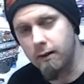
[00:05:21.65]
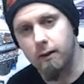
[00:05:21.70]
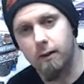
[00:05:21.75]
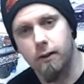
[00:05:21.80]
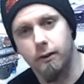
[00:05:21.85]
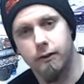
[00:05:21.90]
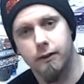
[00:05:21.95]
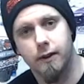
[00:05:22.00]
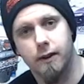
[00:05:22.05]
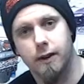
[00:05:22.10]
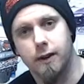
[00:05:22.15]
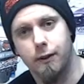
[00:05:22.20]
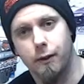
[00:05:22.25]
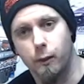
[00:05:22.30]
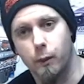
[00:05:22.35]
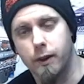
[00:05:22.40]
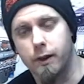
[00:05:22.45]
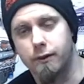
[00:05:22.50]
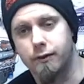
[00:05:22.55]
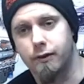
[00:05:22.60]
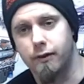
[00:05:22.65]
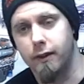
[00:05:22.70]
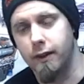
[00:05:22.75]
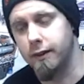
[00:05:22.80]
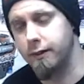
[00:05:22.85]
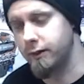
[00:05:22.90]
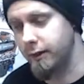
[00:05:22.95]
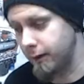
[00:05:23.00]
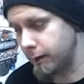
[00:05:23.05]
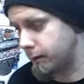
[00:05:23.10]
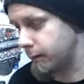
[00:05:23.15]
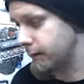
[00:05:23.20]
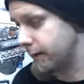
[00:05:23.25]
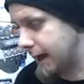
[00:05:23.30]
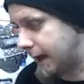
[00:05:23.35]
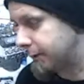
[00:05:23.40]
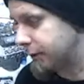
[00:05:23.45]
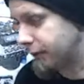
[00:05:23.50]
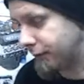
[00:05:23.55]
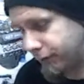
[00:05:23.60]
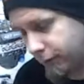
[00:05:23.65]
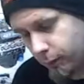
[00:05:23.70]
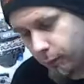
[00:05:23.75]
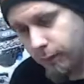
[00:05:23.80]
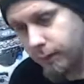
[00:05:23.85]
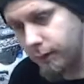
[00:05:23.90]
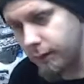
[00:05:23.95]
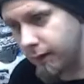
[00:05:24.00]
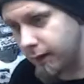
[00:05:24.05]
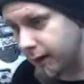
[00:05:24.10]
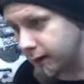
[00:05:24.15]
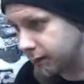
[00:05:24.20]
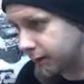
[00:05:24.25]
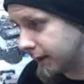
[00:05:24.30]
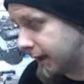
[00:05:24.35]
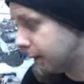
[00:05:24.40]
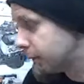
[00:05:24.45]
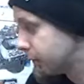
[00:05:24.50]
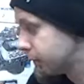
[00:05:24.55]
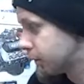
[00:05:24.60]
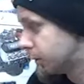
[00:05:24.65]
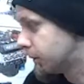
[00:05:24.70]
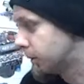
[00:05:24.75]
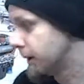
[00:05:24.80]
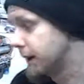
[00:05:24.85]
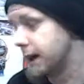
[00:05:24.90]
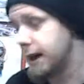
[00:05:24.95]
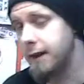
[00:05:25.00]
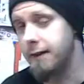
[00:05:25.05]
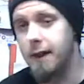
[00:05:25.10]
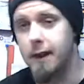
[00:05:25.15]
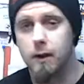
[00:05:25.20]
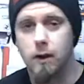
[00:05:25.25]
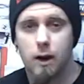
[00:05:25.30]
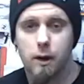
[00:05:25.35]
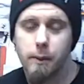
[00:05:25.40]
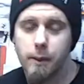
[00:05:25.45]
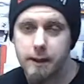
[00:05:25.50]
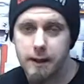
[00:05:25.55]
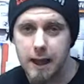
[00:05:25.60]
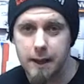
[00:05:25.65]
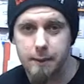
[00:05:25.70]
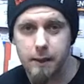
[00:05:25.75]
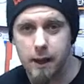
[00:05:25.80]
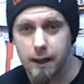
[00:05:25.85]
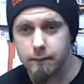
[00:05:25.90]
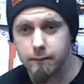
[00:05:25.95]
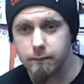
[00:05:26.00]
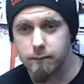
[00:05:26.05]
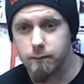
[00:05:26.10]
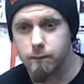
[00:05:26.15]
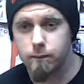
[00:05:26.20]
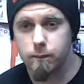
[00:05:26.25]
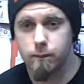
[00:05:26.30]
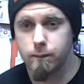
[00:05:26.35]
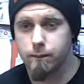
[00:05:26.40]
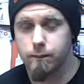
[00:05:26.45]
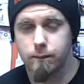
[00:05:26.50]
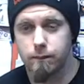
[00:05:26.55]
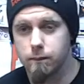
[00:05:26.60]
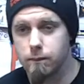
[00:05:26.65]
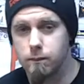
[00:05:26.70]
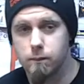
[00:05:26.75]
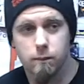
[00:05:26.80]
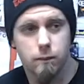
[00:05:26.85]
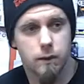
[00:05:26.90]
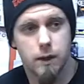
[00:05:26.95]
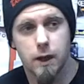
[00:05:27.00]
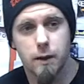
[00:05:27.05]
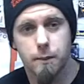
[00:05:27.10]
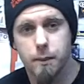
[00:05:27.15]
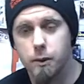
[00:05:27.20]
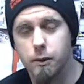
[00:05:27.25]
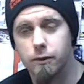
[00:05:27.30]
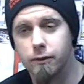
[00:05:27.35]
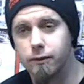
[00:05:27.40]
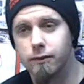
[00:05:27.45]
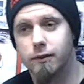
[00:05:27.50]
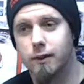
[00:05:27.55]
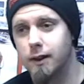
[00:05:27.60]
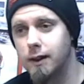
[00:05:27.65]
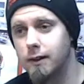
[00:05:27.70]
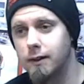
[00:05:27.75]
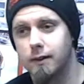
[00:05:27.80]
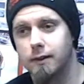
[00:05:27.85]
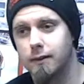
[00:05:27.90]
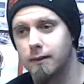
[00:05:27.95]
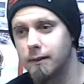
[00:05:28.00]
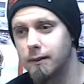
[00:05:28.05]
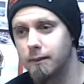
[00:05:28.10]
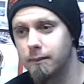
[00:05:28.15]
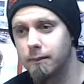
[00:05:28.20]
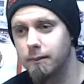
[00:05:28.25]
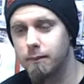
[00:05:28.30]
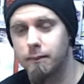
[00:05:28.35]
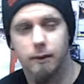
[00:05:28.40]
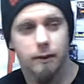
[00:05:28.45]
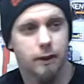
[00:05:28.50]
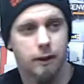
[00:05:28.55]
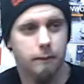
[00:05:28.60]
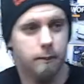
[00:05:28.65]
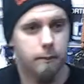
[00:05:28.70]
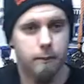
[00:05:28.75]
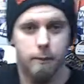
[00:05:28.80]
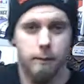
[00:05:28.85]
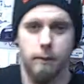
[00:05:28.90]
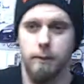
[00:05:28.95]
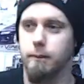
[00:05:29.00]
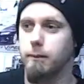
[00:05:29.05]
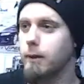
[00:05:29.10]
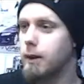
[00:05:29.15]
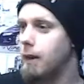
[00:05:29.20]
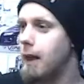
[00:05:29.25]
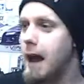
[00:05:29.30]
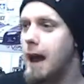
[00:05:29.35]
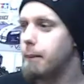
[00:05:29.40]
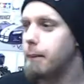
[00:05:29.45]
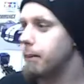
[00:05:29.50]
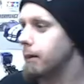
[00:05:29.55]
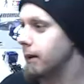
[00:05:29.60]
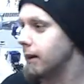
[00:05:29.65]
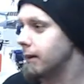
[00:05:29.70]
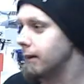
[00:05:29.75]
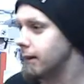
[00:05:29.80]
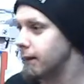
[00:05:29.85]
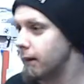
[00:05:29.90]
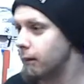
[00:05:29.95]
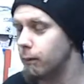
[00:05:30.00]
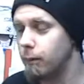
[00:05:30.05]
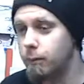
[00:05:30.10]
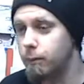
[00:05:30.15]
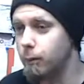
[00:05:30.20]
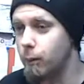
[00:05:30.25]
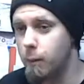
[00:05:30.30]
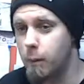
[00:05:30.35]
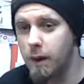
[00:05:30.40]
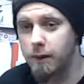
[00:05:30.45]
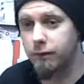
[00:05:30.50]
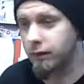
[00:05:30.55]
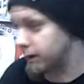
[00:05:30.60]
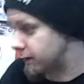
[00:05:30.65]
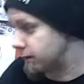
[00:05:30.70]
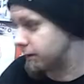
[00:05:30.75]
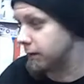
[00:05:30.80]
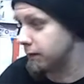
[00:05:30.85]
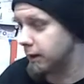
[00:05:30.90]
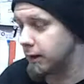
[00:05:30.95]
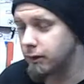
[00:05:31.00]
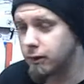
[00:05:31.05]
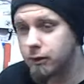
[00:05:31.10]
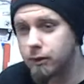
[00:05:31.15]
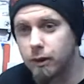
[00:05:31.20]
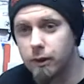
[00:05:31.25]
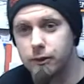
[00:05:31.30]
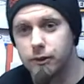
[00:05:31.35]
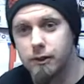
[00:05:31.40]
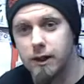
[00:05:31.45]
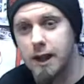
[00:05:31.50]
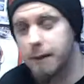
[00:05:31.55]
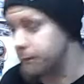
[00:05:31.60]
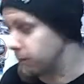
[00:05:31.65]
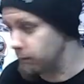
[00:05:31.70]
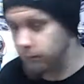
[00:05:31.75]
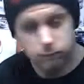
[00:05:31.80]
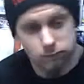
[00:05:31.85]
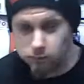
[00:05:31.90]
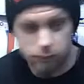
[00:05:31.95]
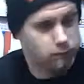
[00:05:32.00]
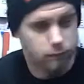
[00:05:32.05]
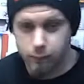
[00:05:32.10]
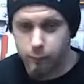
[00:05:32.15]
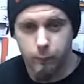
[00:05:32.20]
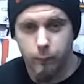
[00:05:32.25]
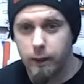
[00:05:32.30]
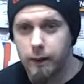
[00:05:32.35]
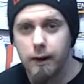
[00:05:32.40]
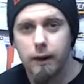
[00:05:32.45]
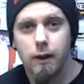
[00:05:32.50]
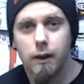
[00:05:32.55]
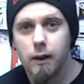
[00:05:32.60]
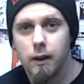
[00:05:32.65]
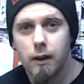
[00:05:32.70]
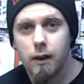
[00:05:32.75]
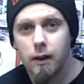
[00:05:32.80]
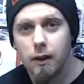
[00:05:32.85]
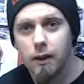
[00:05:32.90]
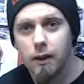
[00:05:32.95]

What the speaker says: called the winner for this, and they were announcing for the winner of this, and that was cool. They called my name, and I didn't move, right? So, like, clapping, and then my wife's like, they just called your name. What?